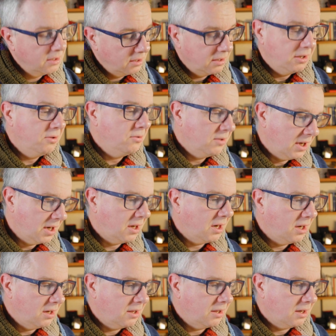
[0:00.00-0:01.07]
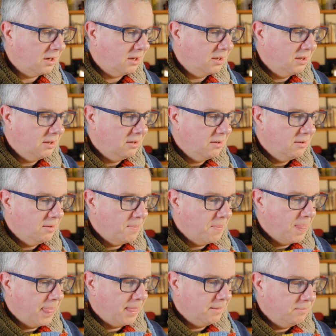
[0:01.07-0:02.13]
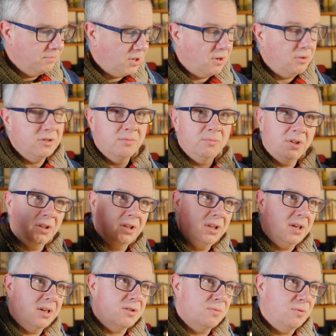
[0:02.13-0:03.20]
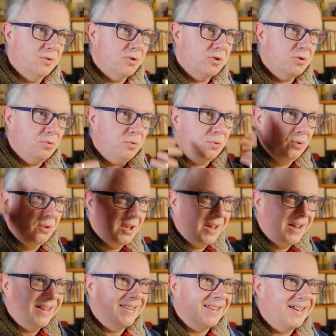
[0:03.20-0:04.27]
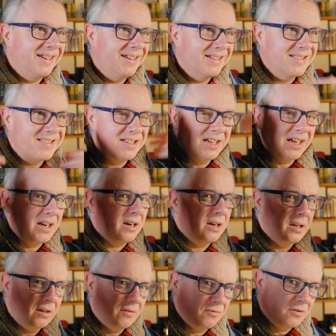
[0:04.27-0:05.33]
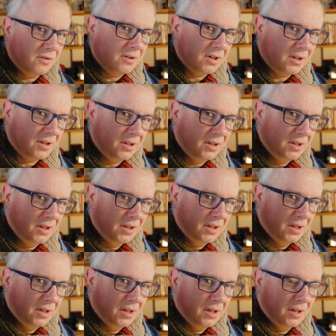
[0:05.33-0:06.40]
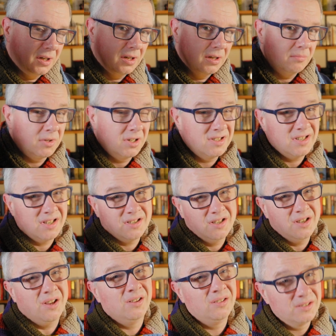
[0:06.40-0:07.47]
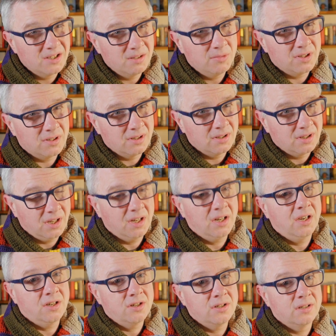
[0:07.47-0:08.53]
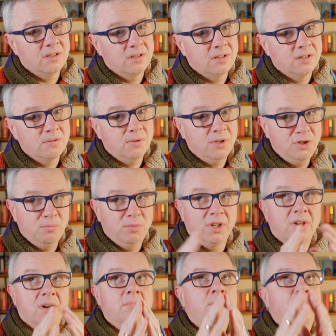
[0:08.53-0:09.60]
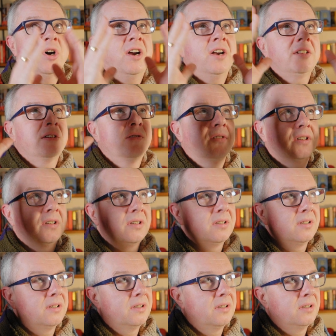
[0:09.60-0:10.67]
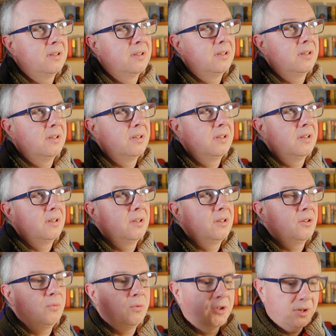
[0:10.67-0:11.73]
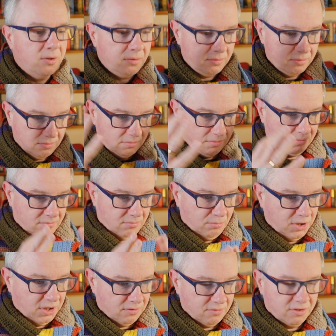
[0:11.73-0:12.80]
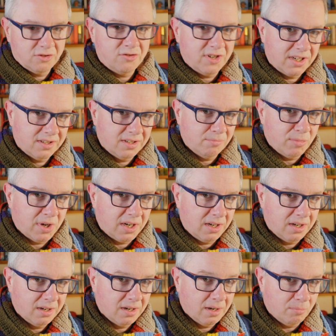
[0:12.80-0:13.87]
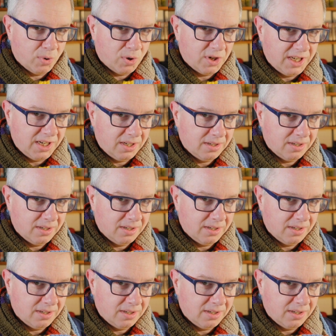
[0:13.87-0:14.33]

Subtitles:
You know, that kind of thing. But ultimately, that's what the soul, I think, is yearning for. Because that's the ultimate connection. It's when you become part of it without being restricted by a body.